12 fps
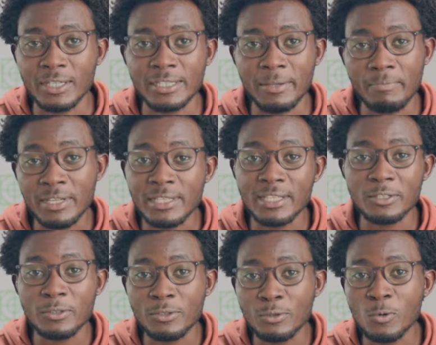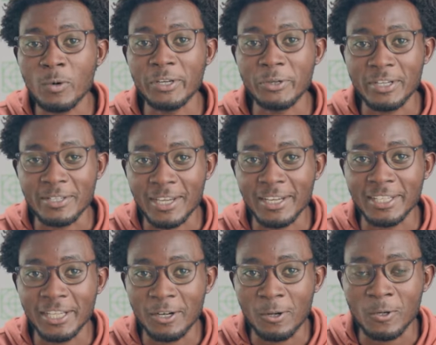that the best thing to do when you're
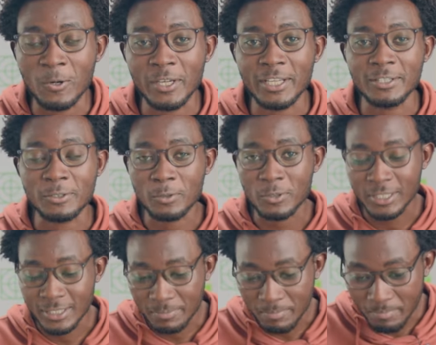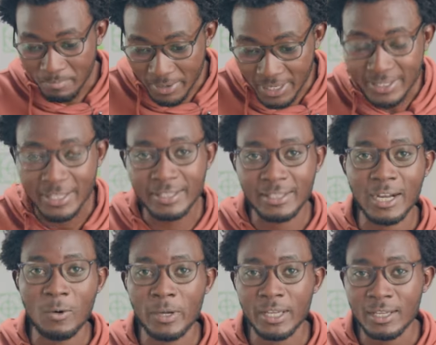designing a logo is to be taking
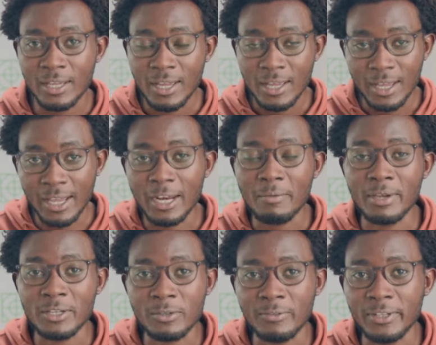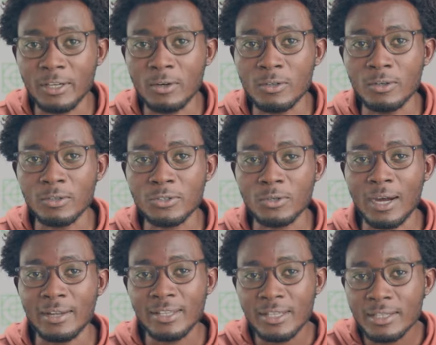away elements of the logo.
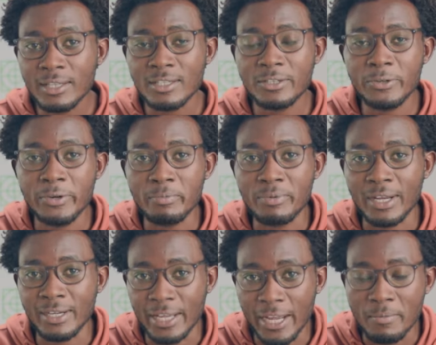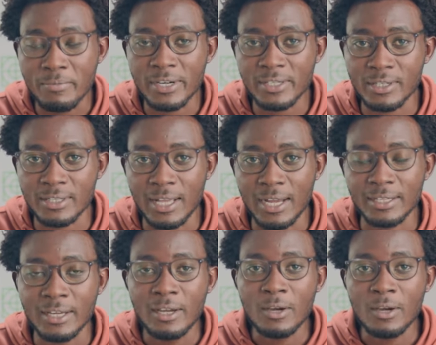So I think this new rebrand embraces that.